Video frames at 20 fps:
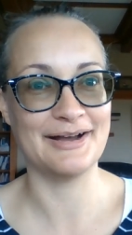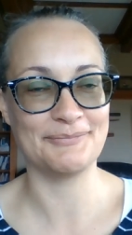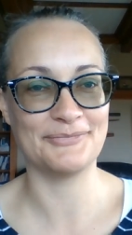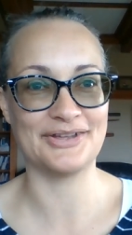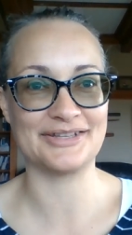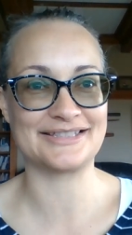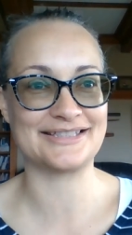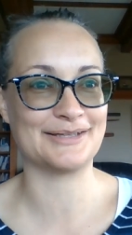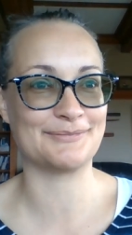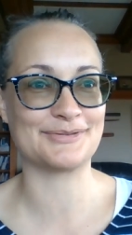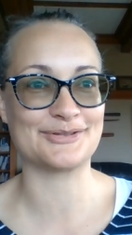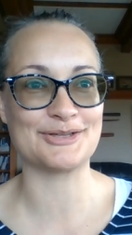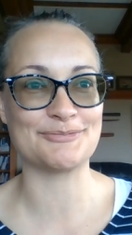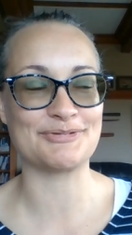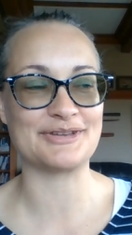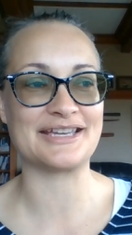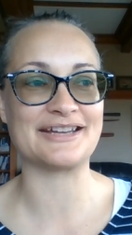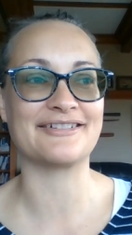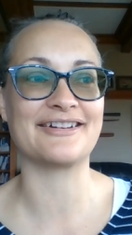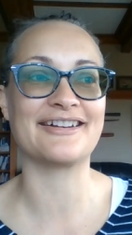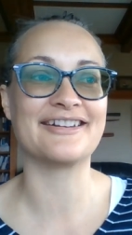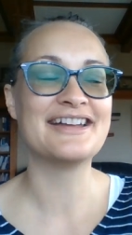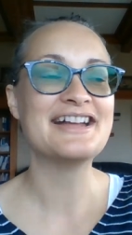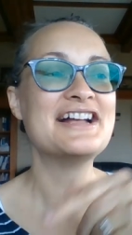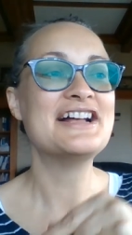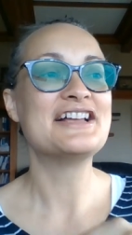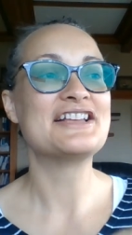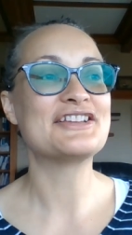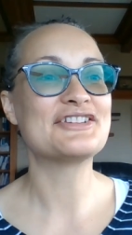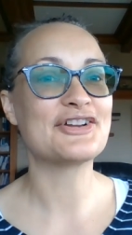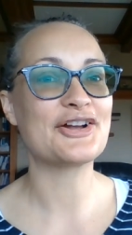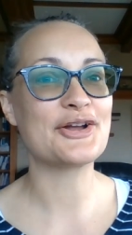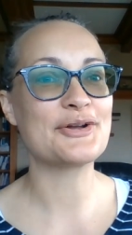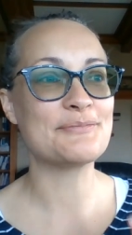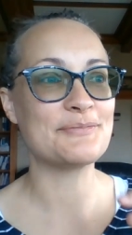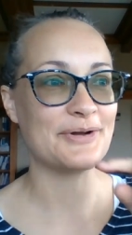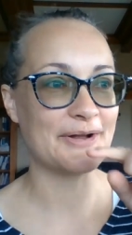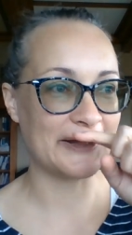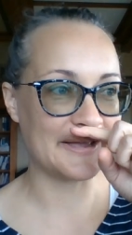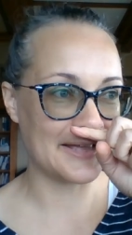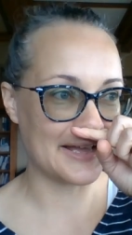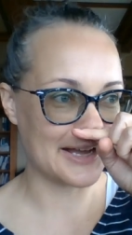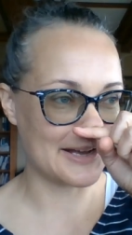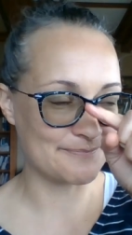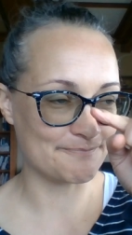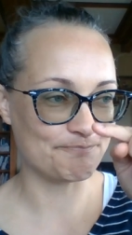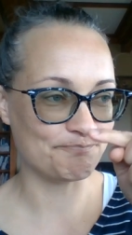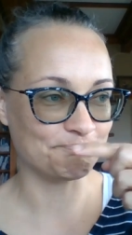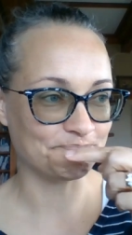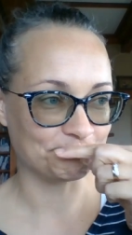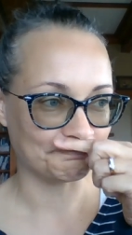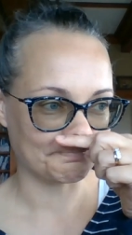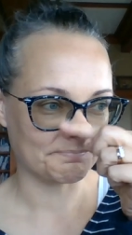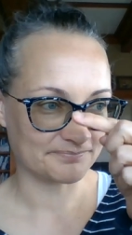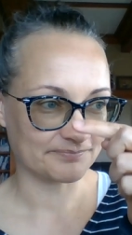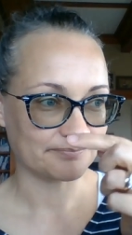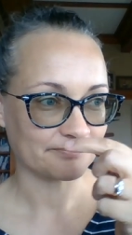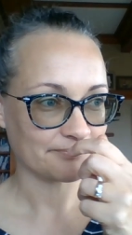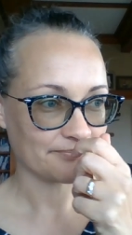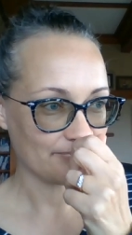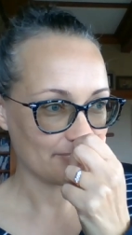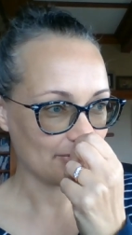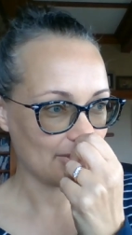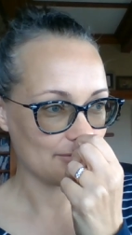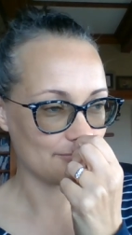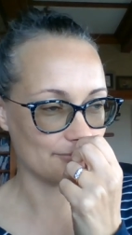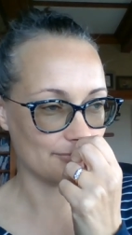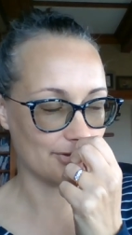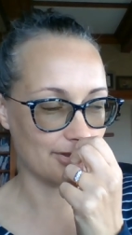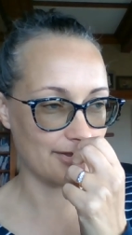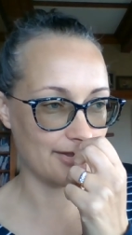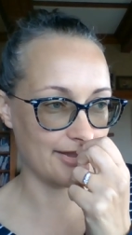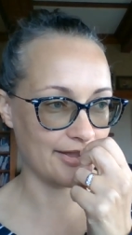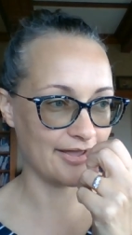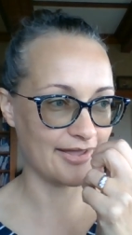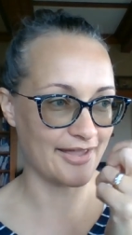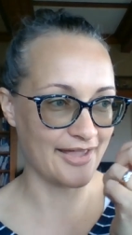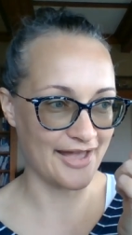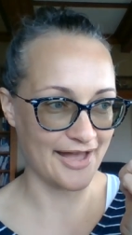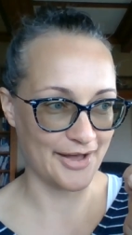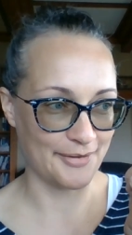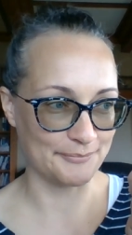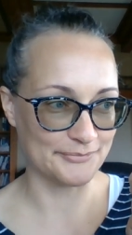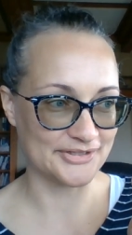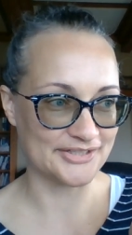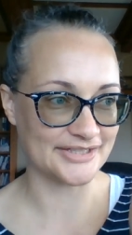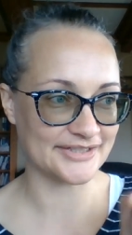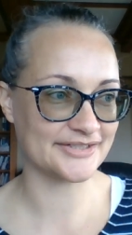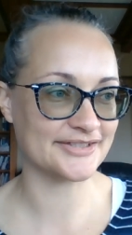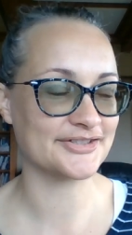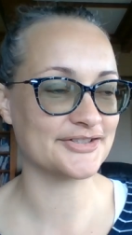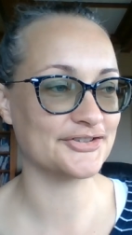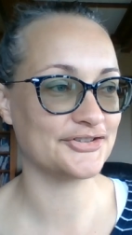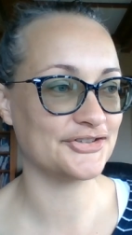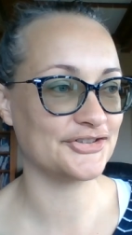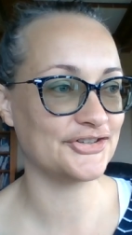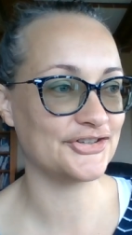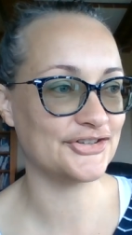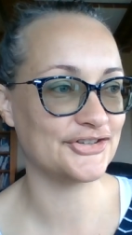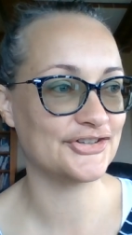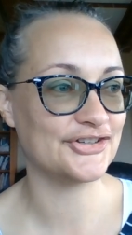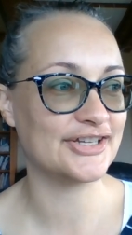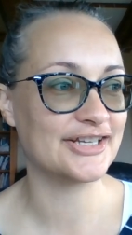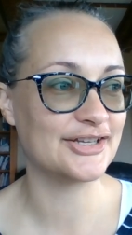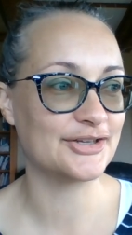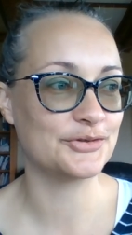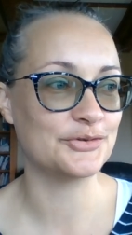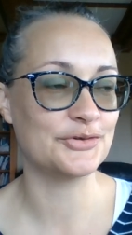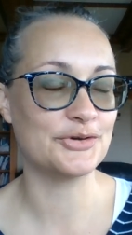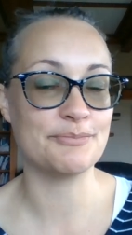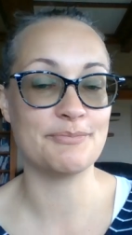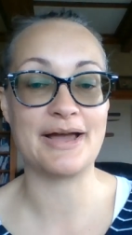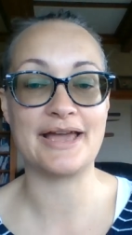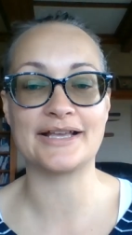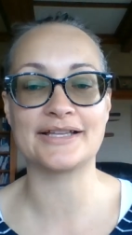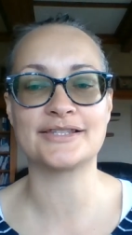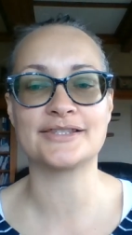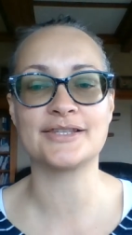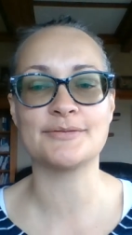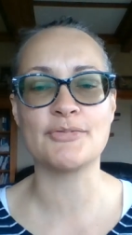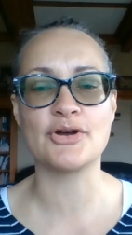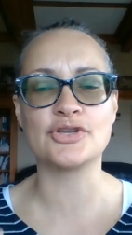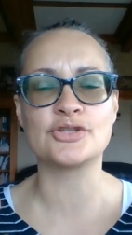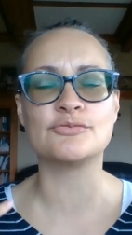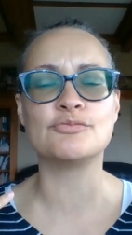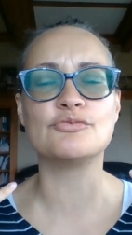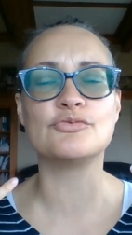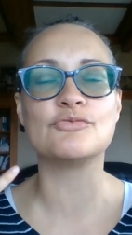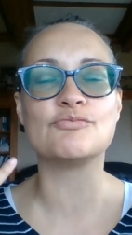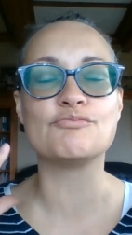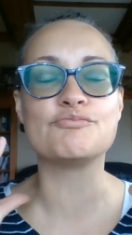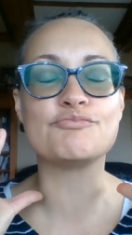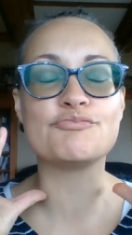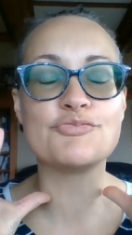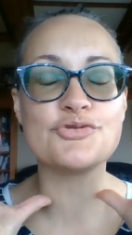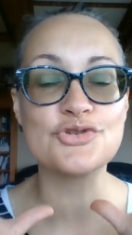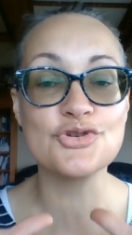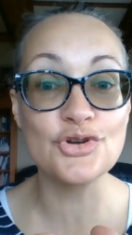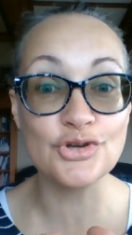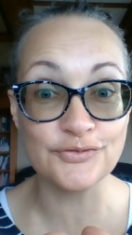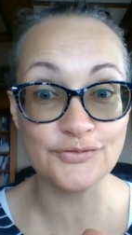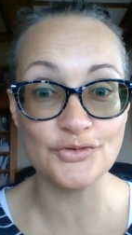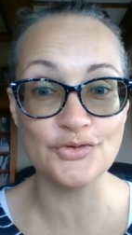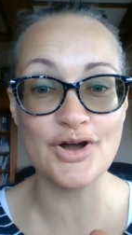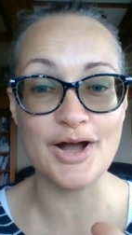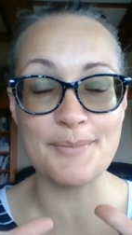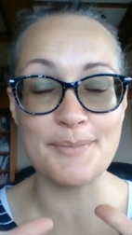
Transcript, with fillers: I'm not some superhero you know my um my um sister-in-law makes the most beautiful